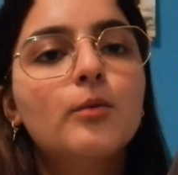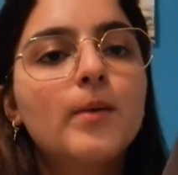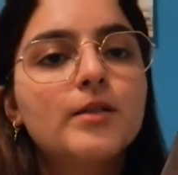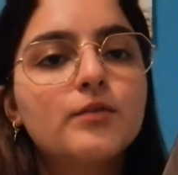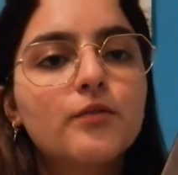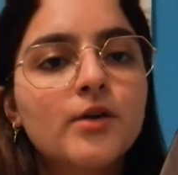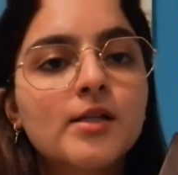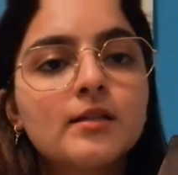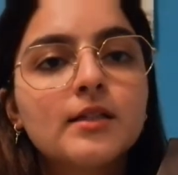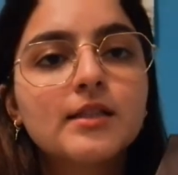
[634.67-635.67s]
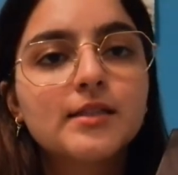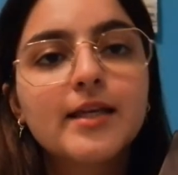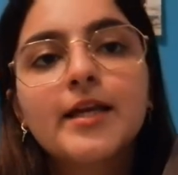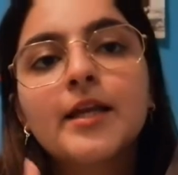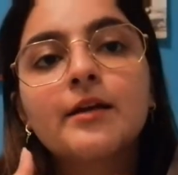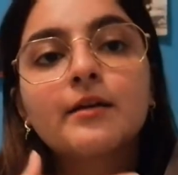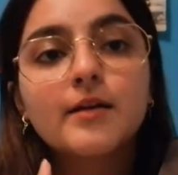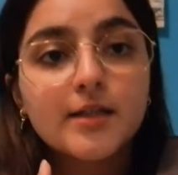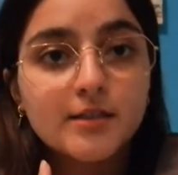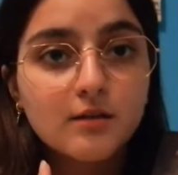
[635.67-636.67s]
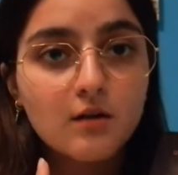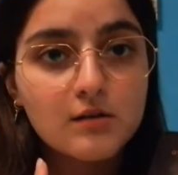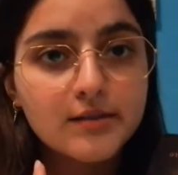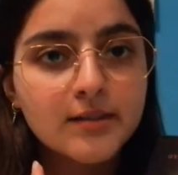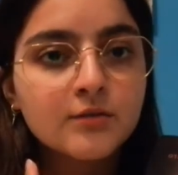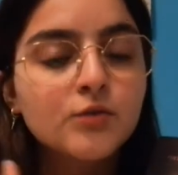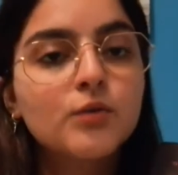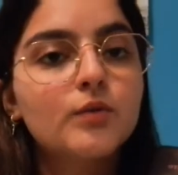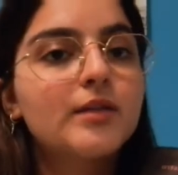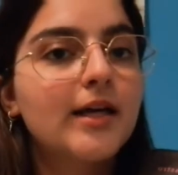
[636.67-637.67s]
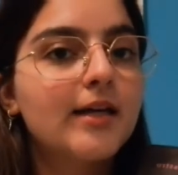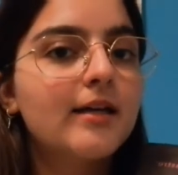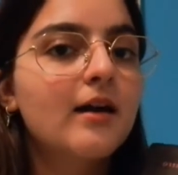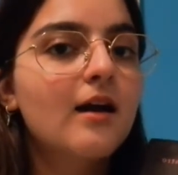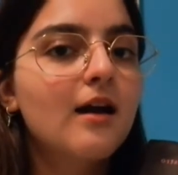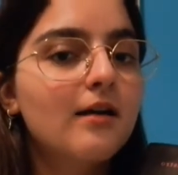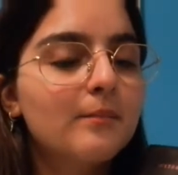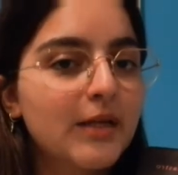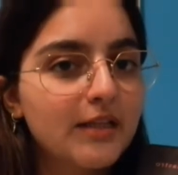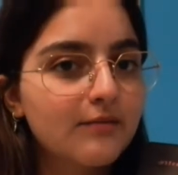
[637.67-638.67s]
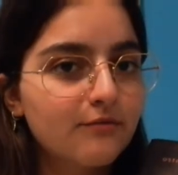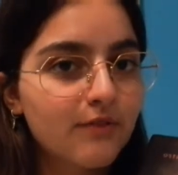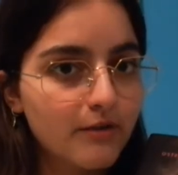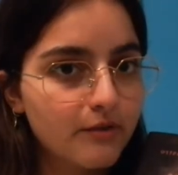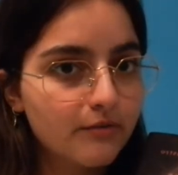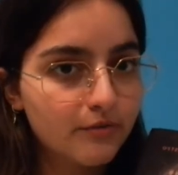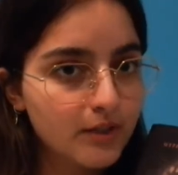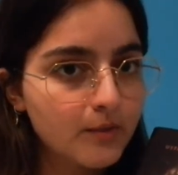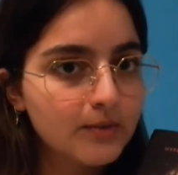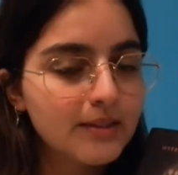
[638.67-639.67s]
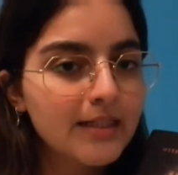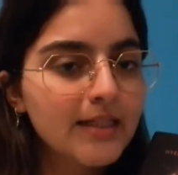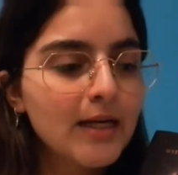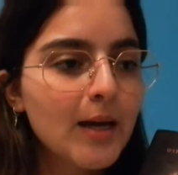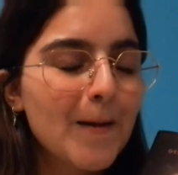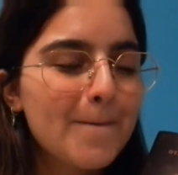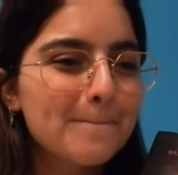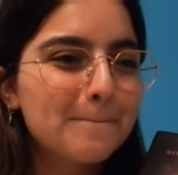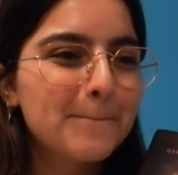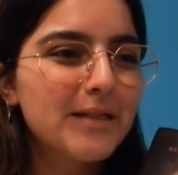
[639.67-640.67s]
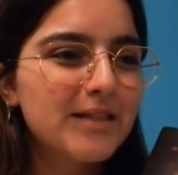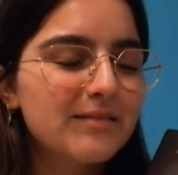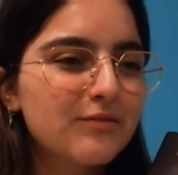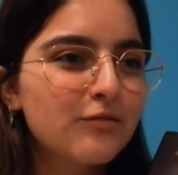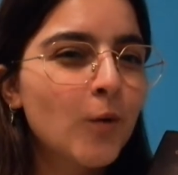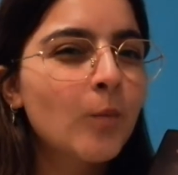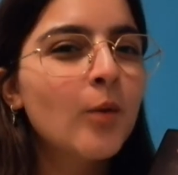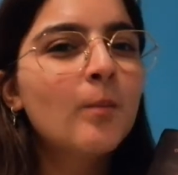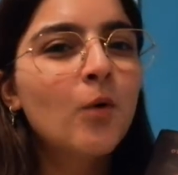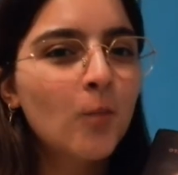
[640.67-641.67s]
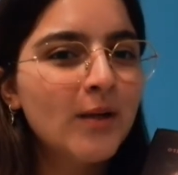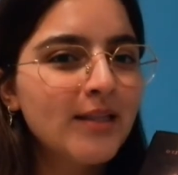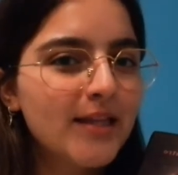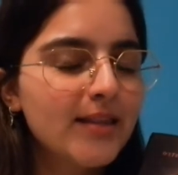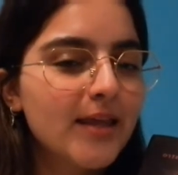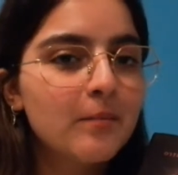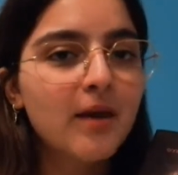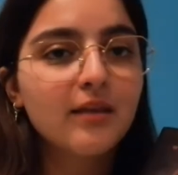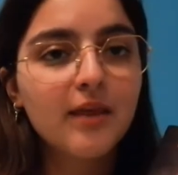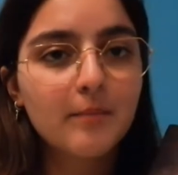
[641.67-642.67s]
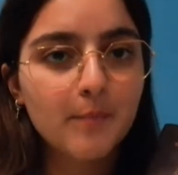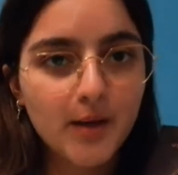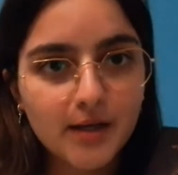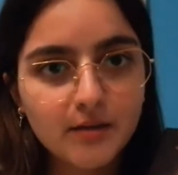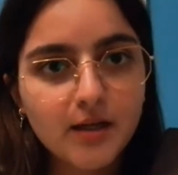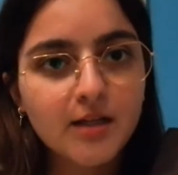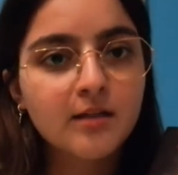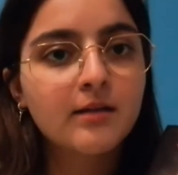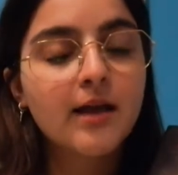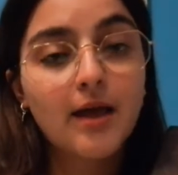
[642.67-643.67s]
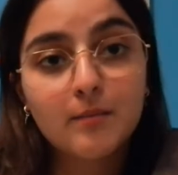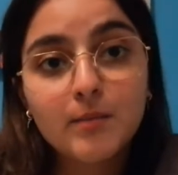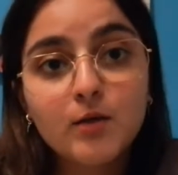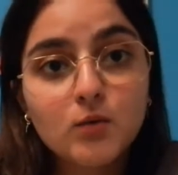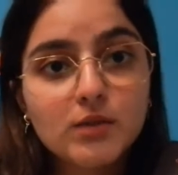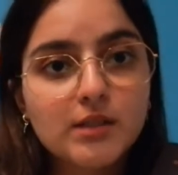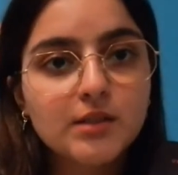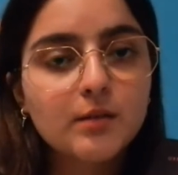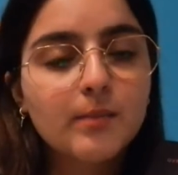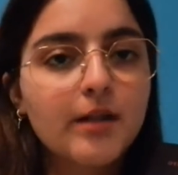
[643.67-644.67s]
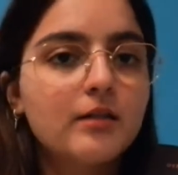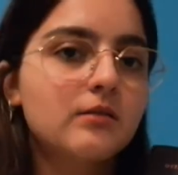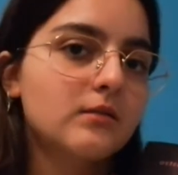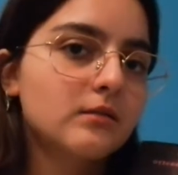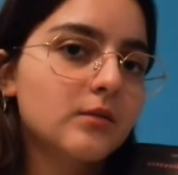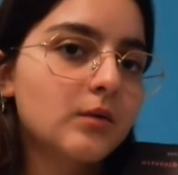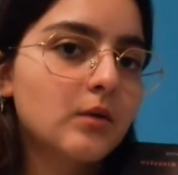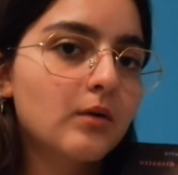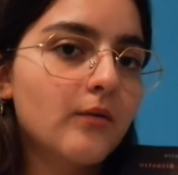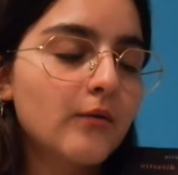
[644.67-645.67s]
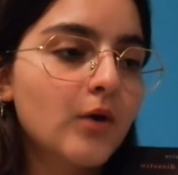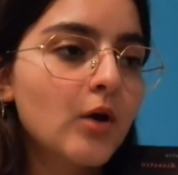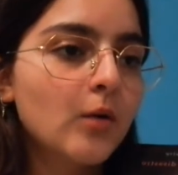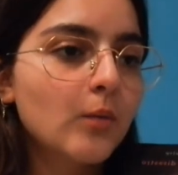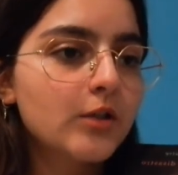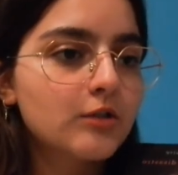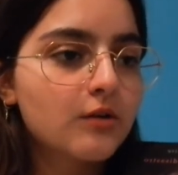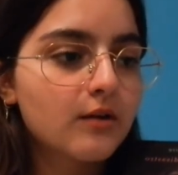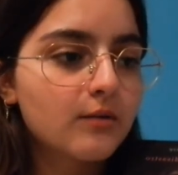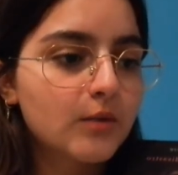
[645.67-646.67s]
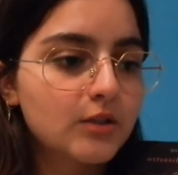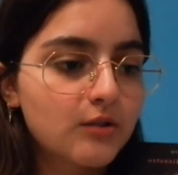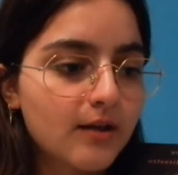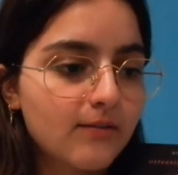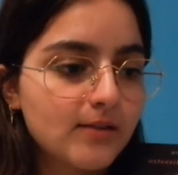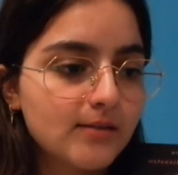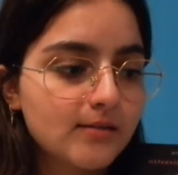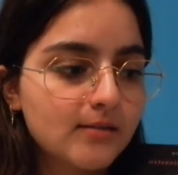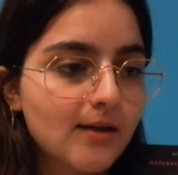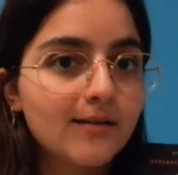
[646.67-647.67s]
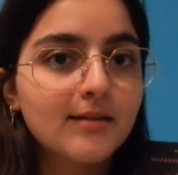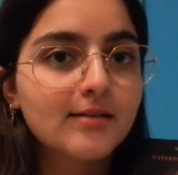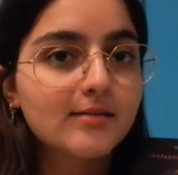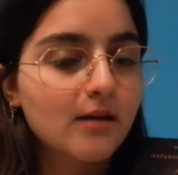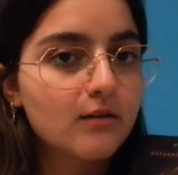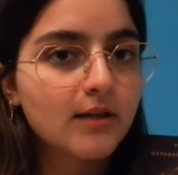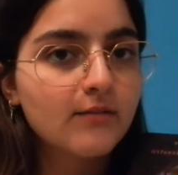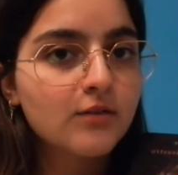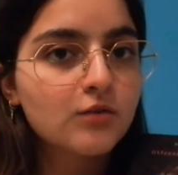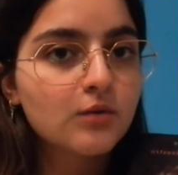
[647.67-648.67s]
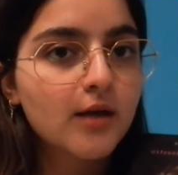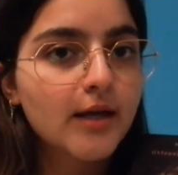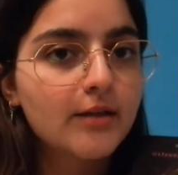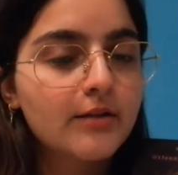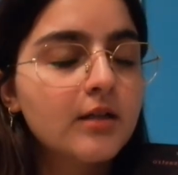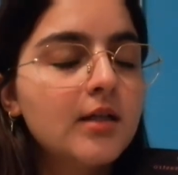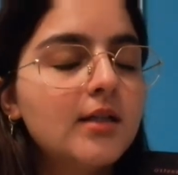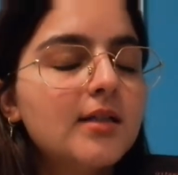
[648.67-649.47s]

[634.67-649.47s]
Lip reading: her best friend is dating his cousin, so they meet very frequently. But from the moment that they make that bet and Abby loses the bet with Travis and they start living together,